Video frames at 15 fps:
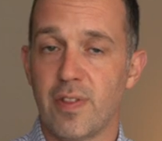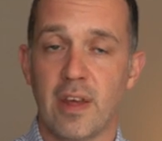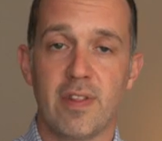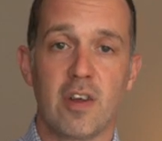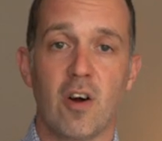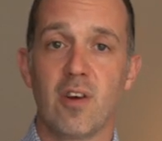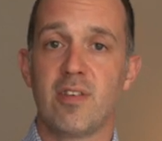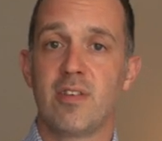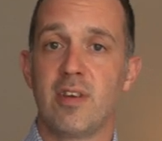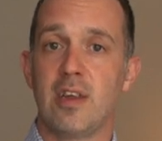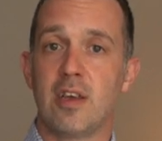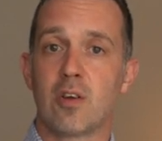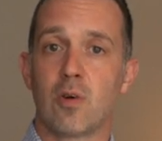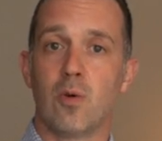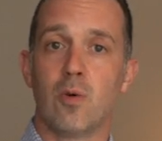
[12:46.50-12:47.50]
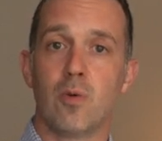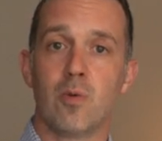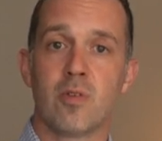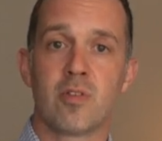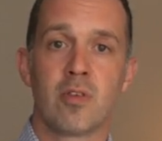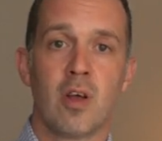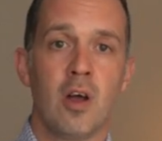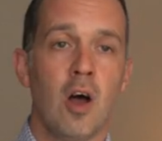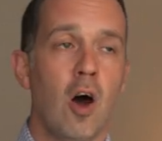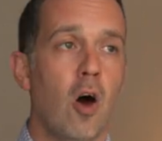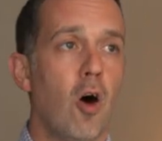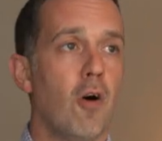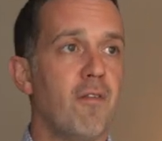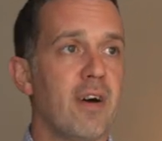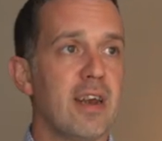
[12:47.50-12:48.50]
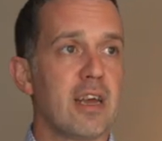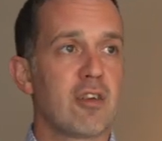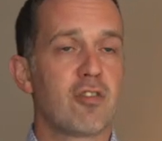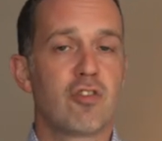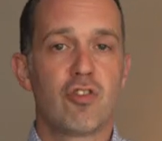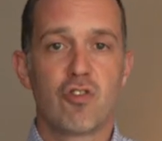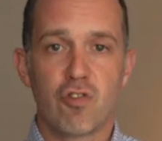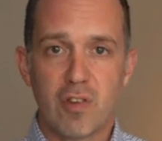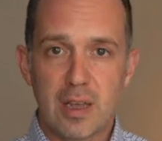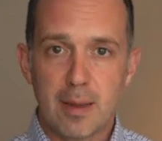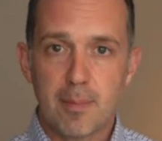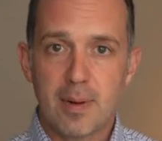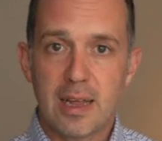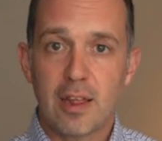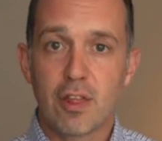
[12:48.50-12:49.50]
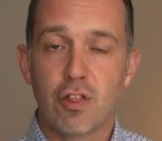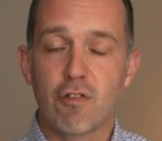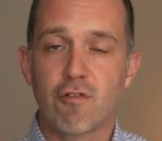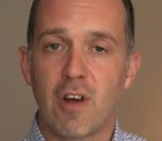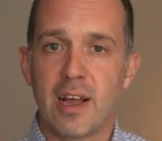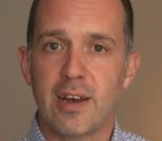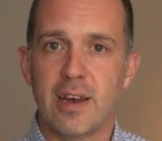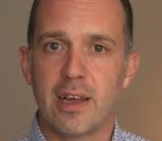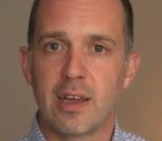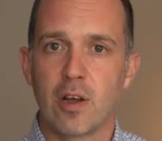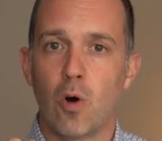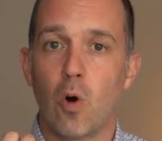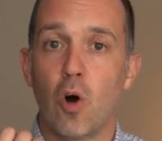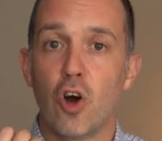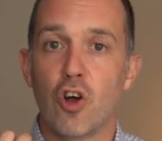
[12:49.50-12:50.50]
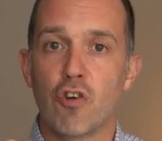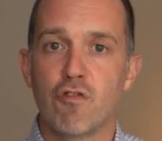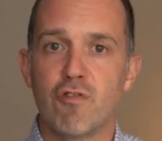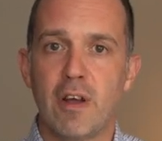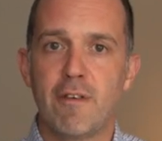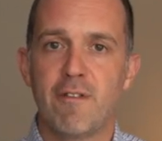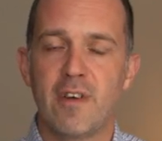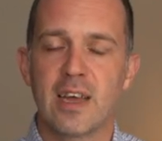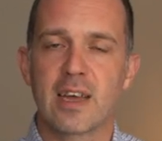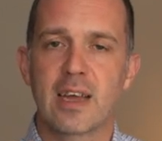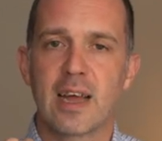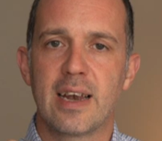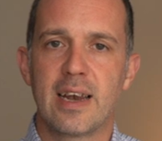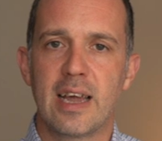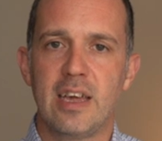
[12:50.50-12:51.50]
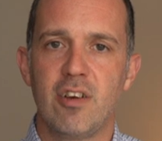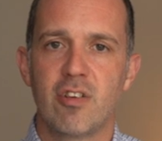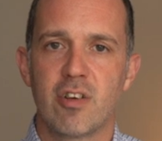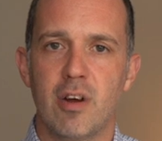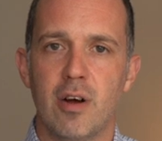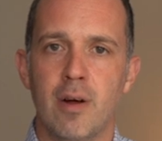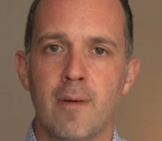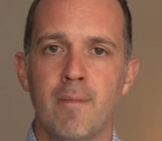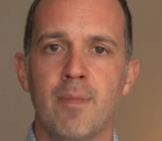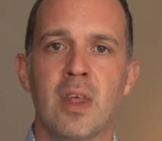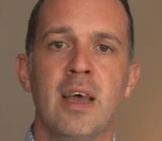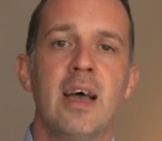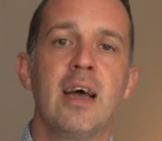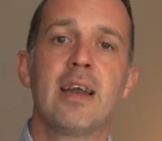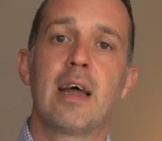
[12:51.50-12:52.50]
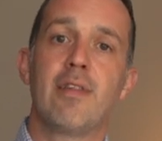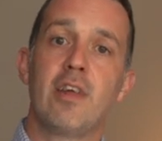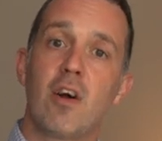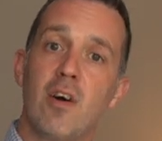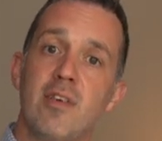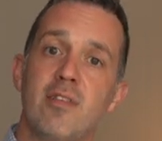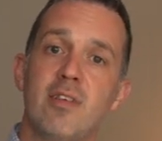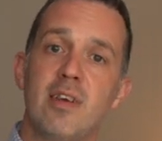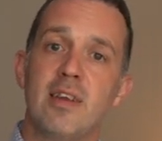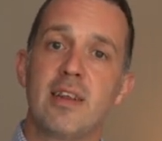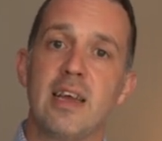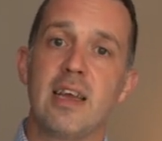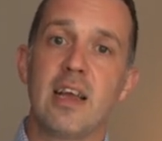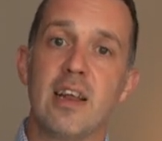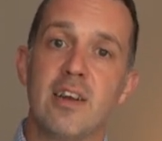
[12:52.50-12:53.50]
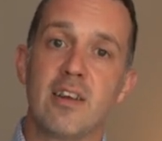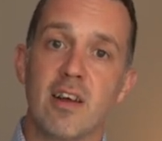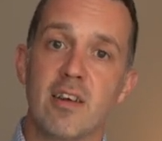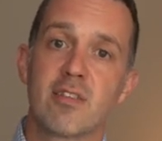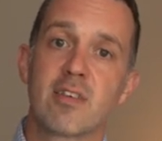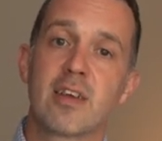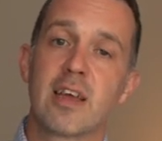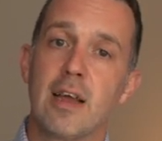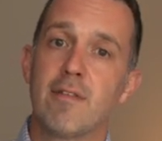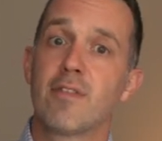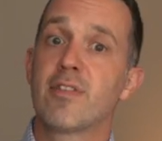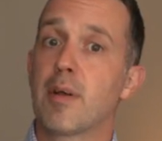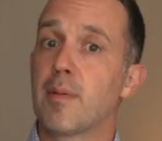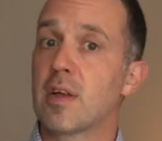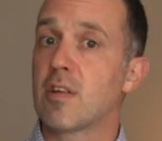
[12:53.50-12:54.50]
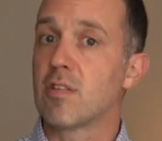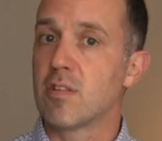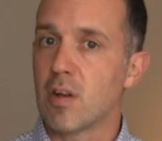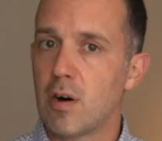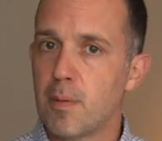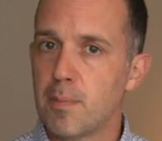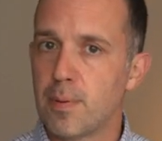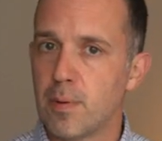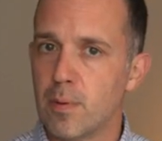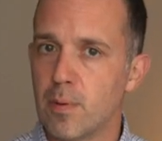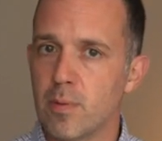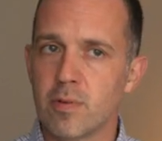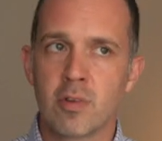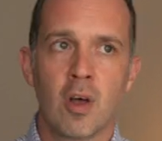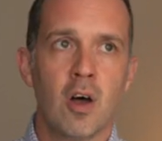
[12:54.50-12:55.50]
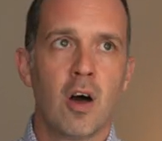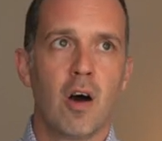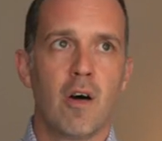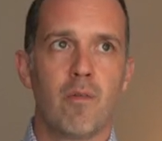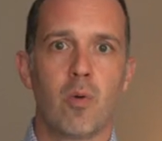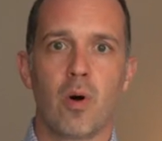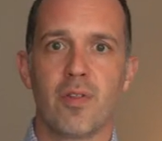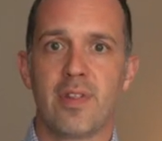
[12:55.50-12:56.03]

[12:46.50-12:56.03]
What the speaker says: that the ICD calls of an extremely threatening or horrific nature. Now the ICD, it does give some examples of what